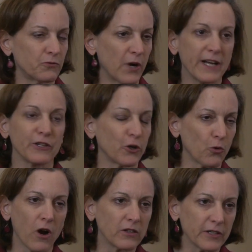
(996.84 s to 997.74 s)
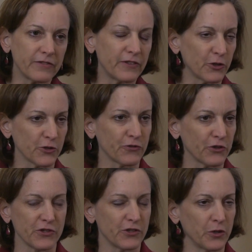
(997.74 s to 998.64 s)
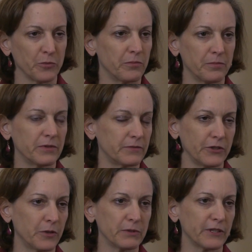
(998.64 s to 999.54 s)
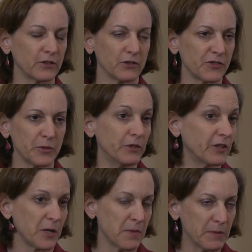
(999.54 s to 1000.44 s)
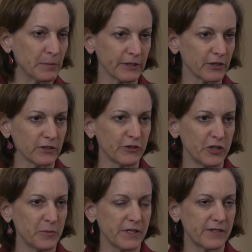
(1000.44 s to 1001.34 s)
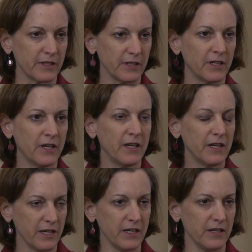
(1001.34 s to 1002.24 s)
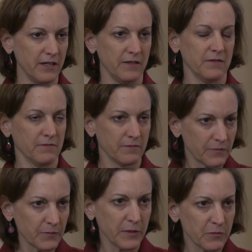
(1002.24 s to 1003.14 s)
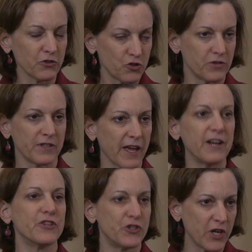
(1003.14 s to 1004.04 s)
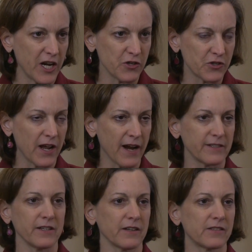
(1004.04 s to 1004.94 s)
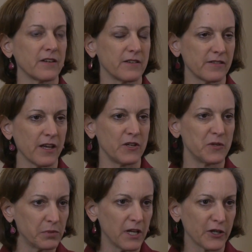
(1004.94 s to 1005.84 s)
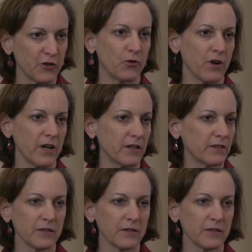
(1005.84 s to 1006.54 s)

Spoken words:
rightly or wrongly fears for his own political stability, maybe political legitimacy, he decided to change tactics and decided to block Ukraine.